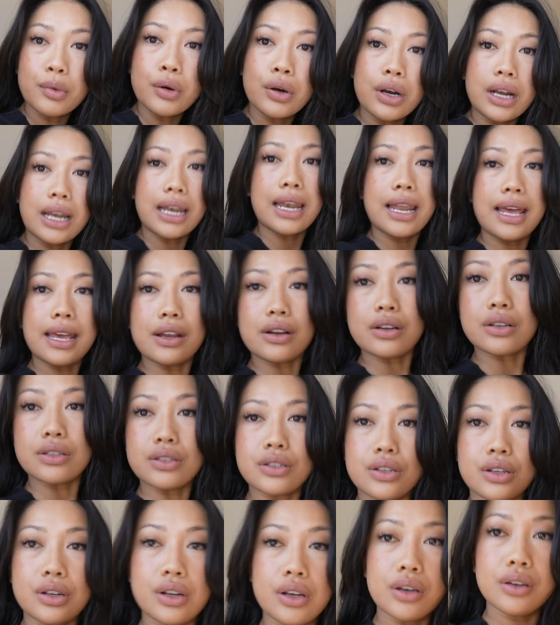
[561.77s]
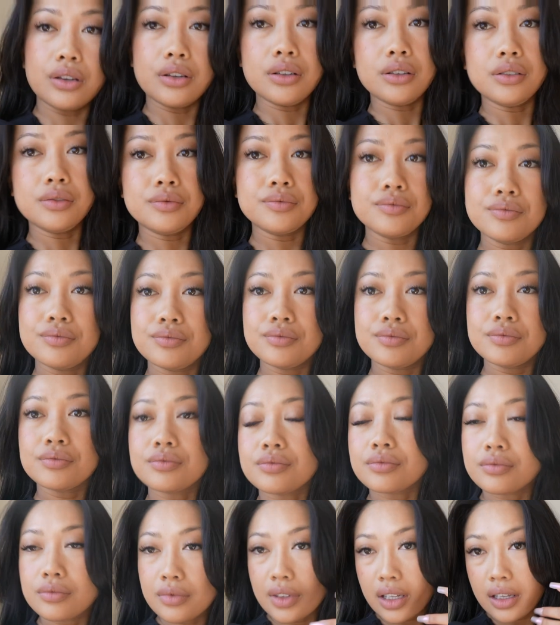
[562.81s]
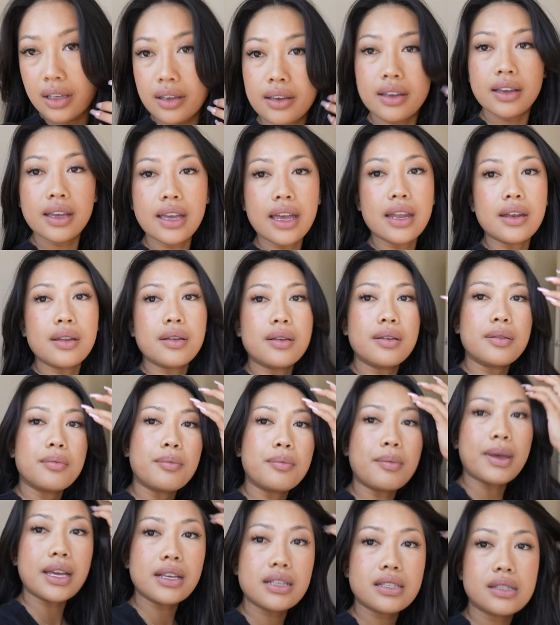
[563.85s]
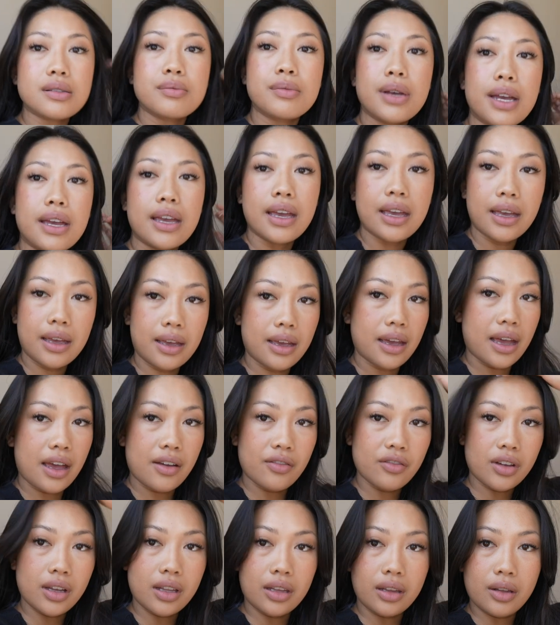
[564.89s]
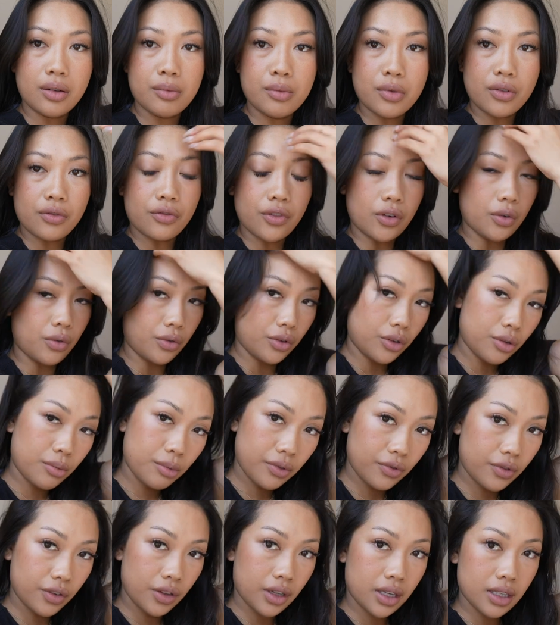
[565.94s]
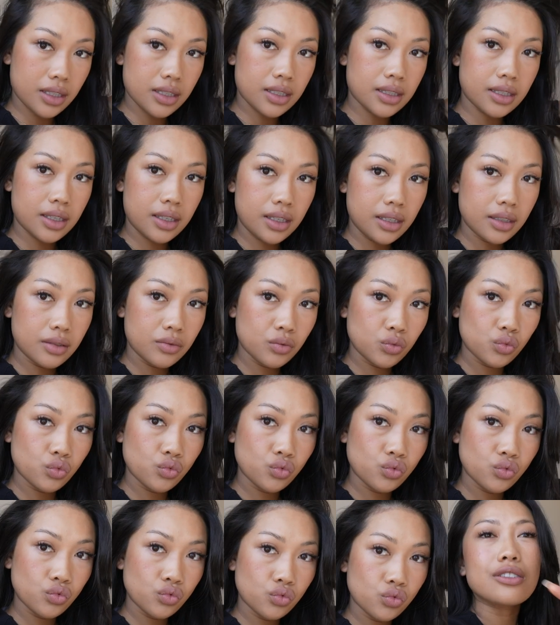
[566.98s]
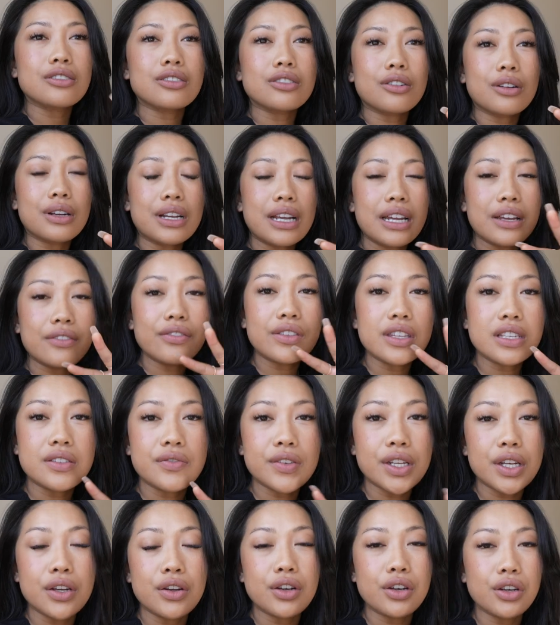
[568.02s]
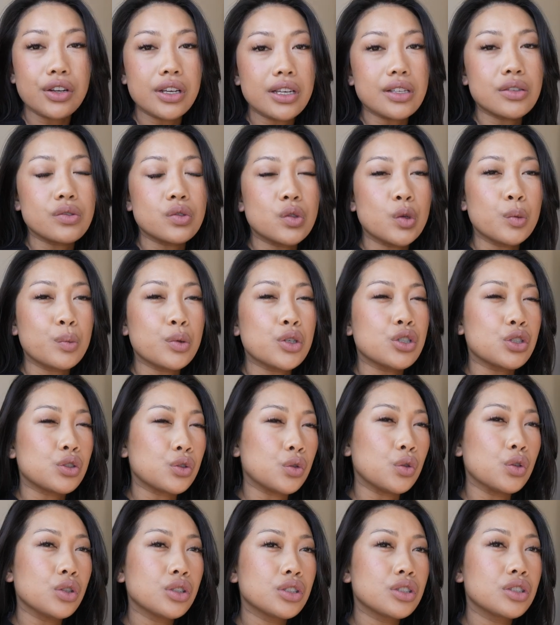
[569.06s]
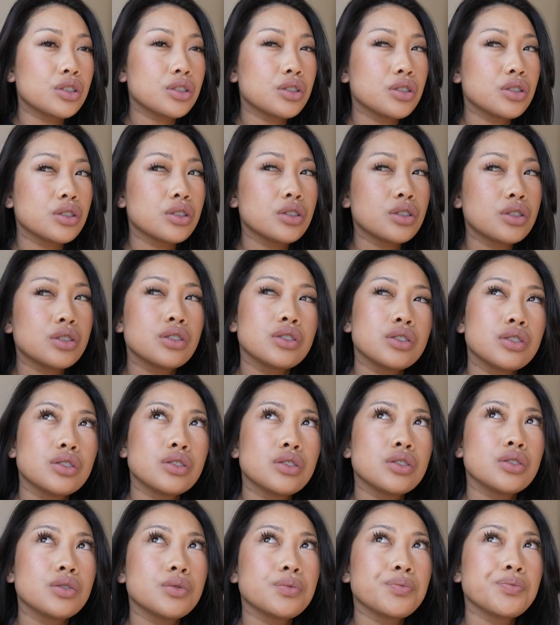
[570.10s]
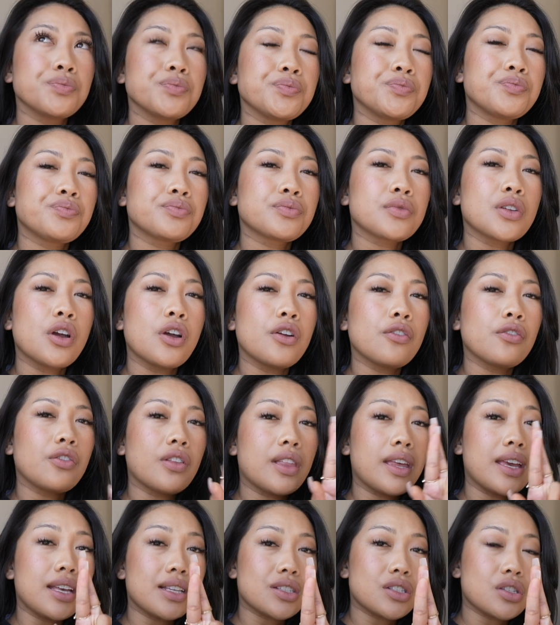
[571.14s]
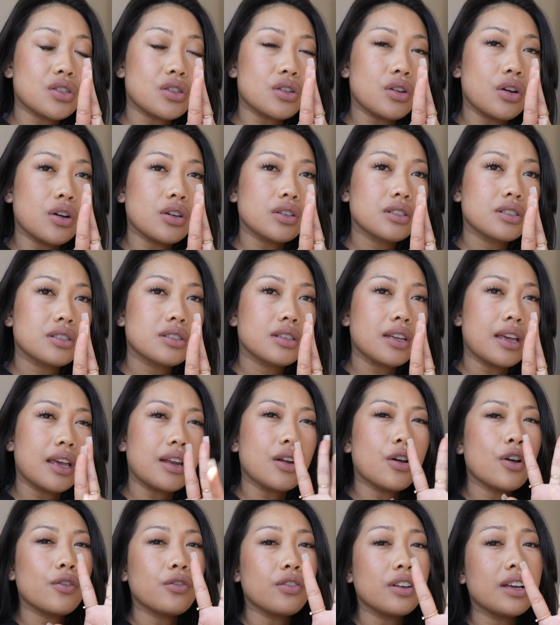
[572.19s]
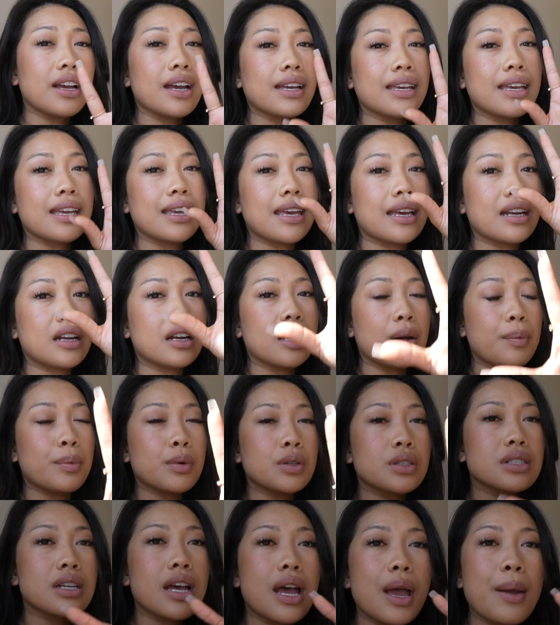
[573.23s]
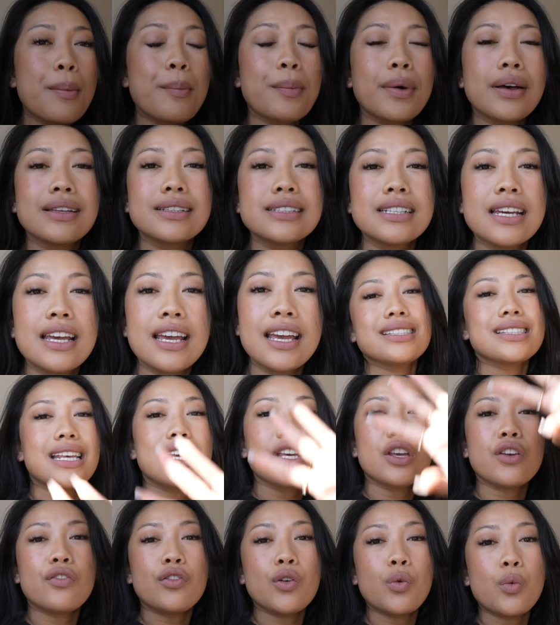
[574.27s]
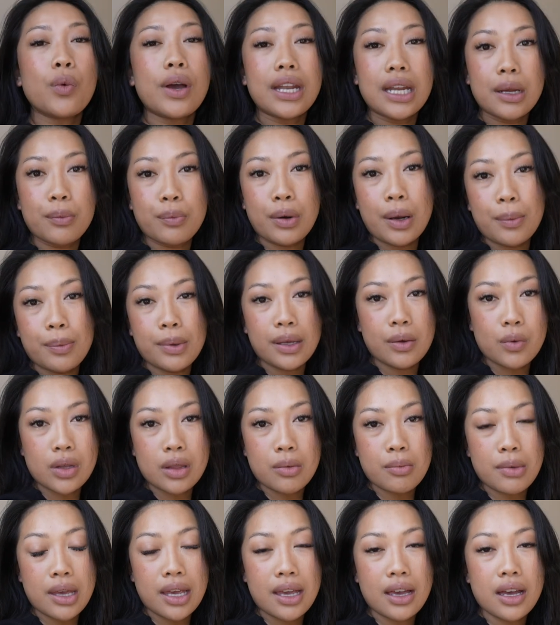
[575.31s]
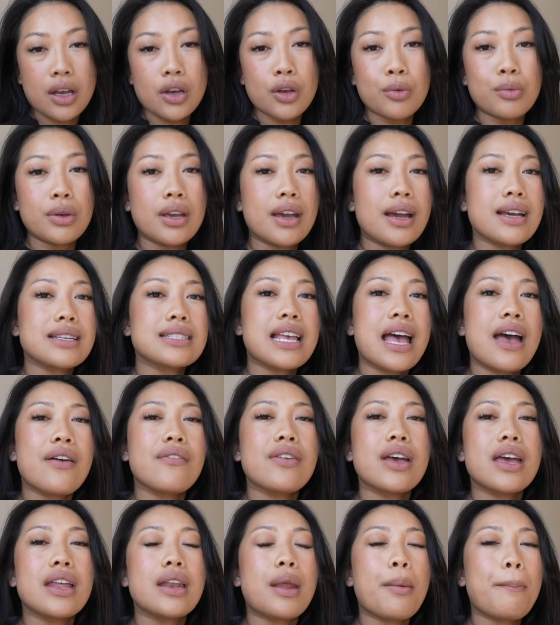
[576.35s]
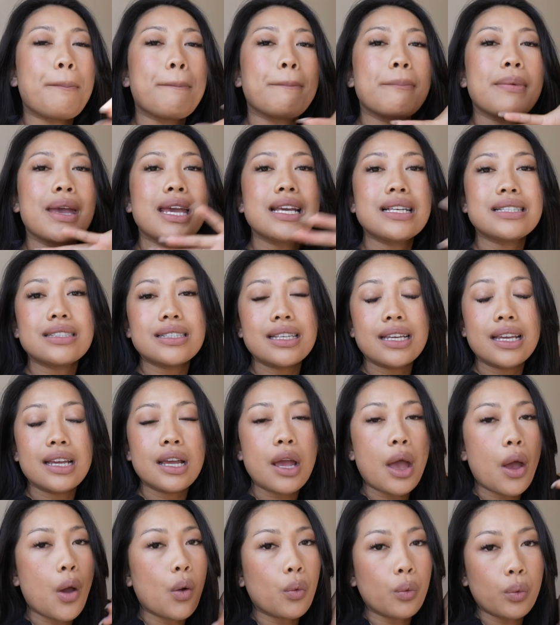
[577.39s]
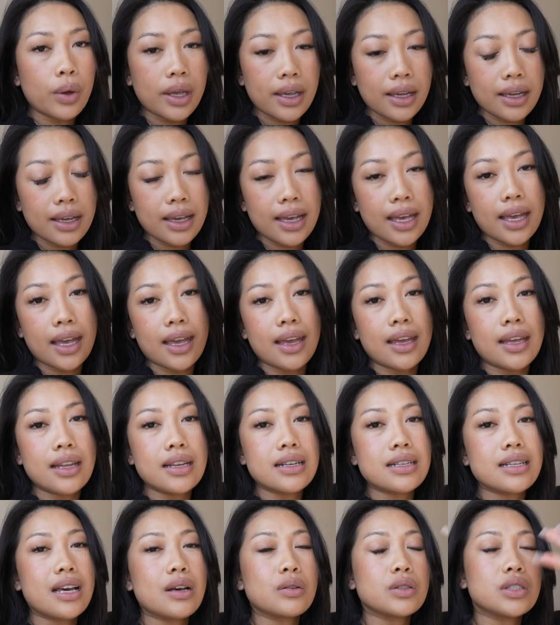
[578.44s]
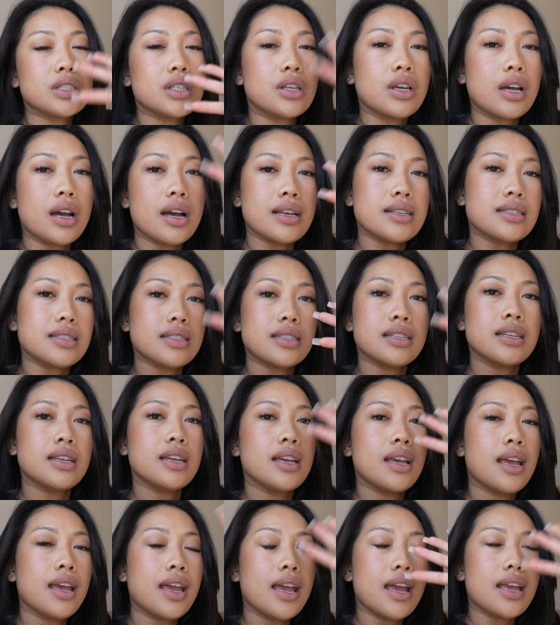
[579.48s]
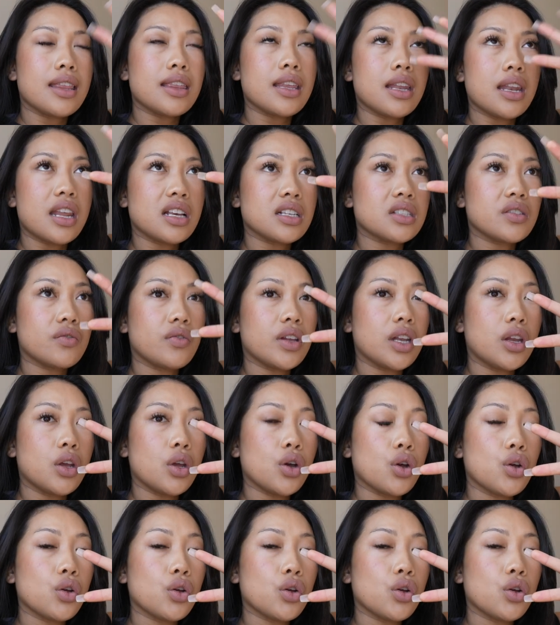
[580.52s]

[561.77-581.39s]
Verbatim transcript: more layers, you know? And it makes my hair have a lot more volume, if you can. Anyways, I'm so sorry if this video is super short. Hopefully it's not, and hopefully I can get it up on time. But, but yes, thank you for wedding prepping with me. I hope you guys have an amazing week, and I'll see you guys in the next video.